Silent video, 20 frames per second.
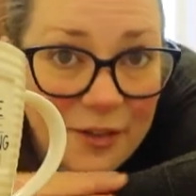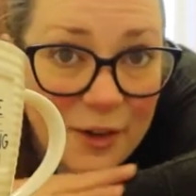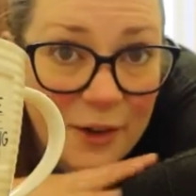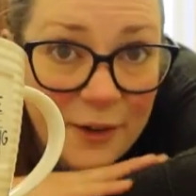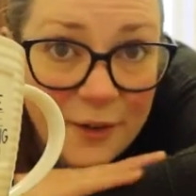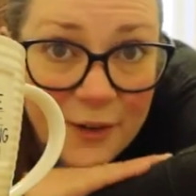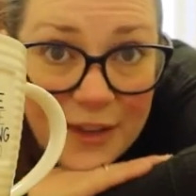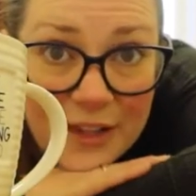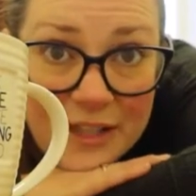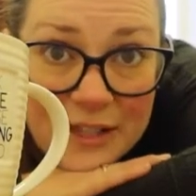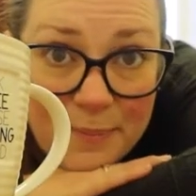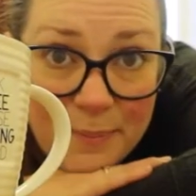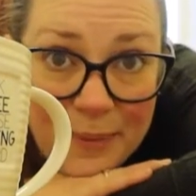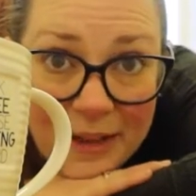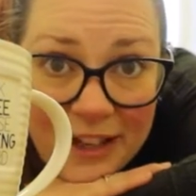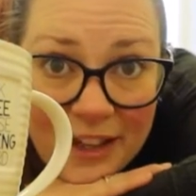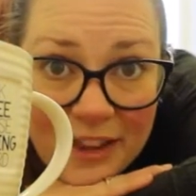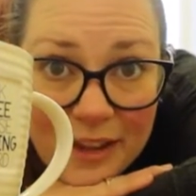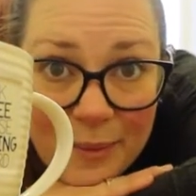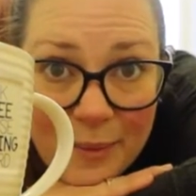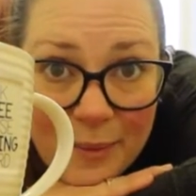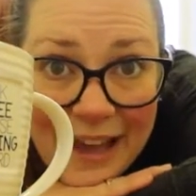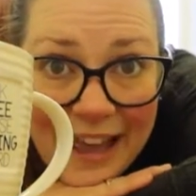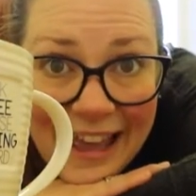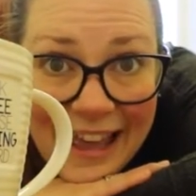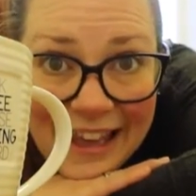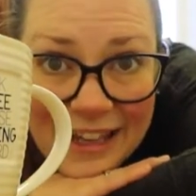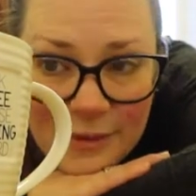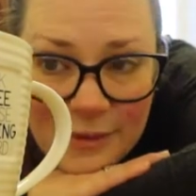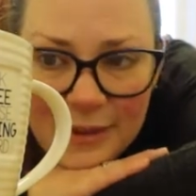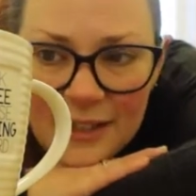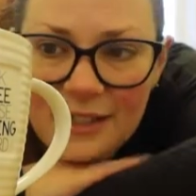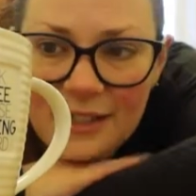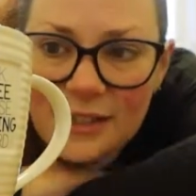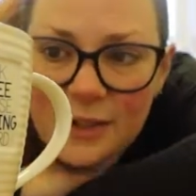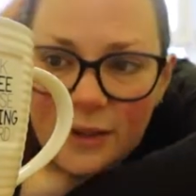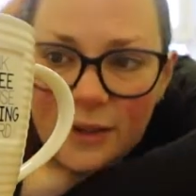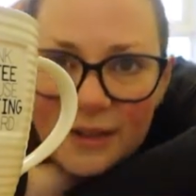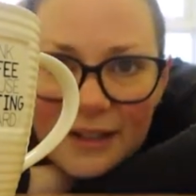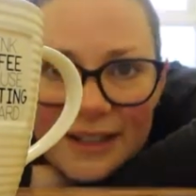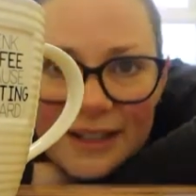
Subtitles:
coffee that's bigger than my head. Well, it's not.